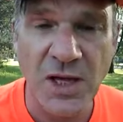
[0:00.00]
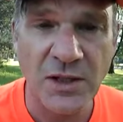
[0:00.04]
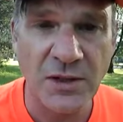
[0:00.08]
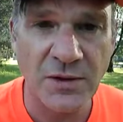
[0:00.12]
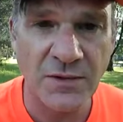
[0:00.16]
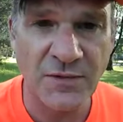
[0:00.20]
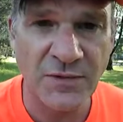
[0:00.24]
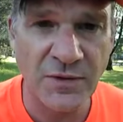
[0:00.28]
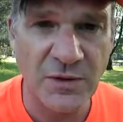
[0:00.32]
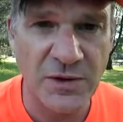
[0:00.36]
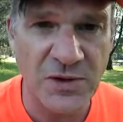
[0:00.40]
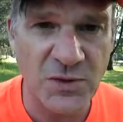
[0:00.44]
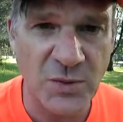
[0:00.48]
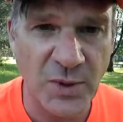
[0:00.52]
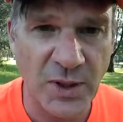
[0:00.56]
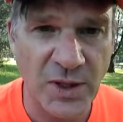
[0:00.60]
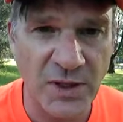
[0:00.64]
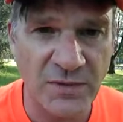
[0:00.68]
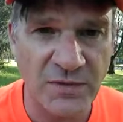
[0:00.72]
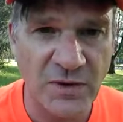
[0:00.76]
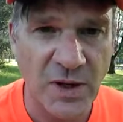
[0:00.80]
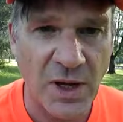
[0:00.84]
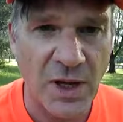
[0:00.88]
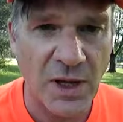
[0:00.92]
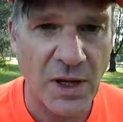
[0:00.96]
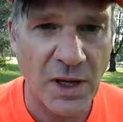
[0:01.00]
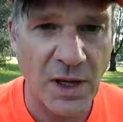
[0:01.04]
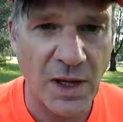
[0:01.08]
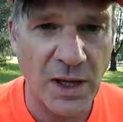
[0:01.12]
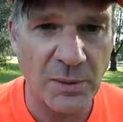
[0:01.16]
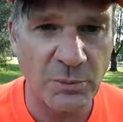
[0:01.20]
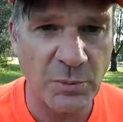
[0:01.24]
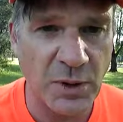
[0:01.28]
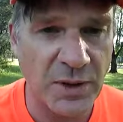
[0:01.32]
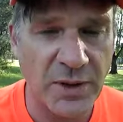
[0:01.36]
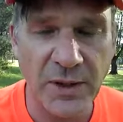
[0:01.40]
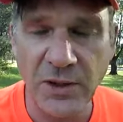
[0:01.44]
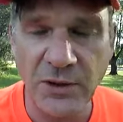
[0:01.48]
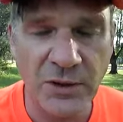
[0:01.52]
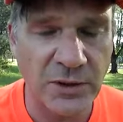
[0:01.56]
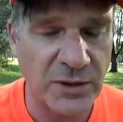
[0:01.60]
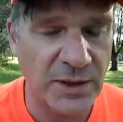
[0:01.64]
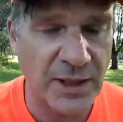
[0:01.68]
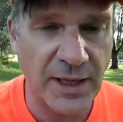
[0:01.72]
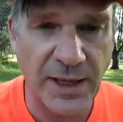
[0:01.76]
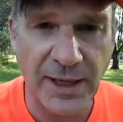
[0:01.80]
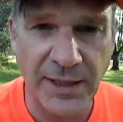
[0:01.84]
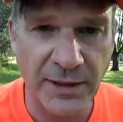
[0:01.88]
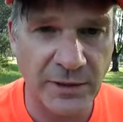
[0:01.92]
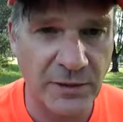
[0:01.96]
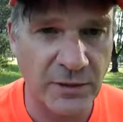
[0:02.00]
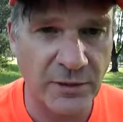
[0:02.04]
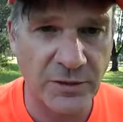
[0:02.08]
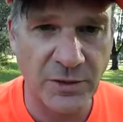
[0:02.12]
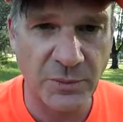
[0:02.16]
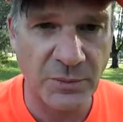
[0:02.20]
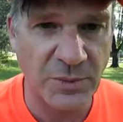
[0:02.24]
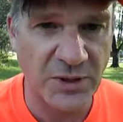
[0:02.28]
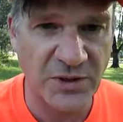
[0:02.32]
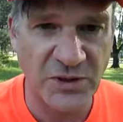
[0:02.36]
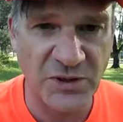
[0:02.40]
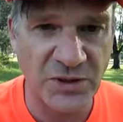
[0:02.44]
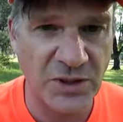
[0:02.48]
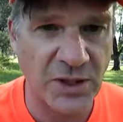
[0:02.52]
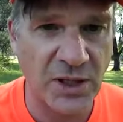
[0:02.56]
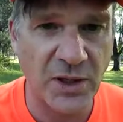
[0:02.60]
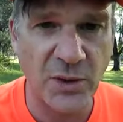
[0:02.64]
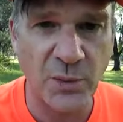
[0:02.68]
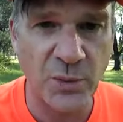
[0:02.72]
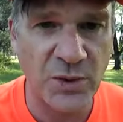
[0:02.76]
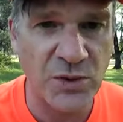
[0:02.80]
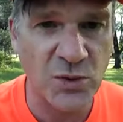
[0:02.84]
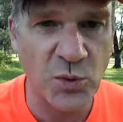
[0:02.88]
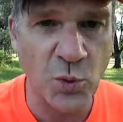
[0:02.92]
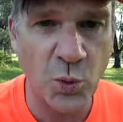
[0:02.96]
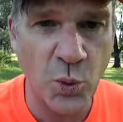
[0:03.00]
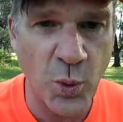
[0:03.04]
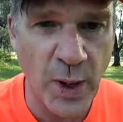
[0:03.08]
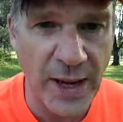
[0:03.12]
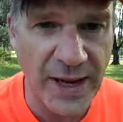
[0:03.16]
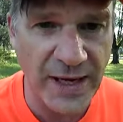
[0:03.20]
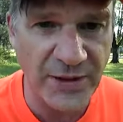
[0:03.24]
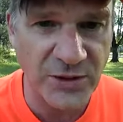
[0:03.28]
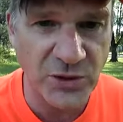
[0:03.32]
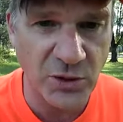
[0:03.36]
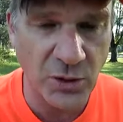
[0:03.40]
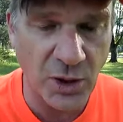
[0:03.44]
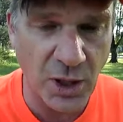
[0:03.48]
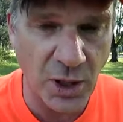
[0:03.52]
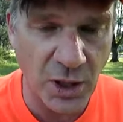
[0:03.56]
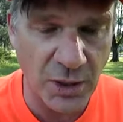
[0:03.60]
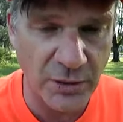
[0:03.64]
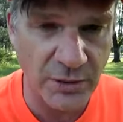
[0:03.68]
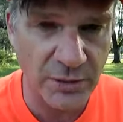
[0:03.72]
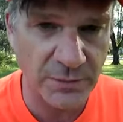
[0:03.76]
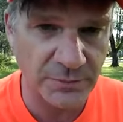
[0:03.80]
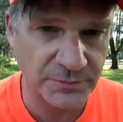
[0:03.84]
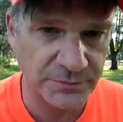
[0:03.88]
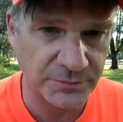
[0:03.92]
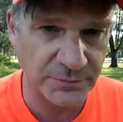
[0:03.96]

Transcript: the first wave, um, they couldn't handle the mission. It was way too hard.